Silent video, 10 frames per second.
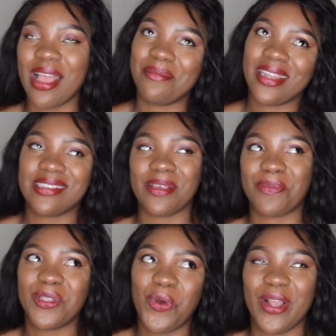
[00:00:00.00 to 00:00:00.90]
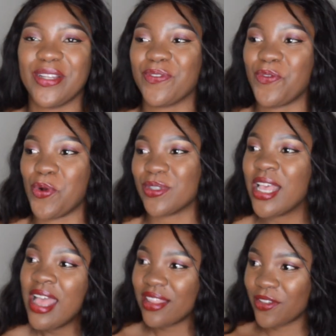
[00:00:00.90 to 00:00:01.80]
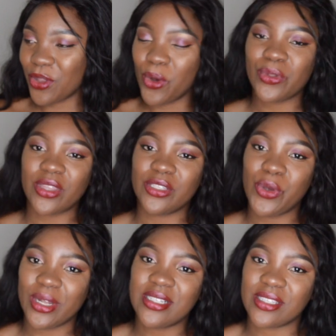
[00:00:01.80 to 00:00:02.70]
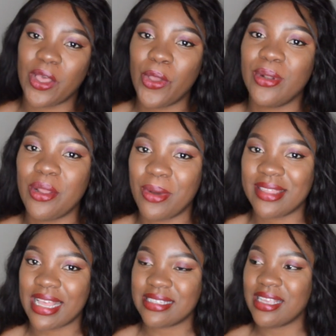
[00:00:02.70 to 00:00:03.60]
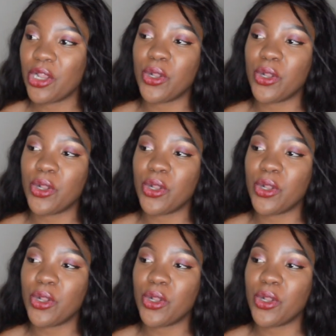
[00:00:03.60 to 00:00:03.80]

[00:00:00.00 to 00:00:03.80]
I mean, except the toilet, of course. The toilet is the only one that's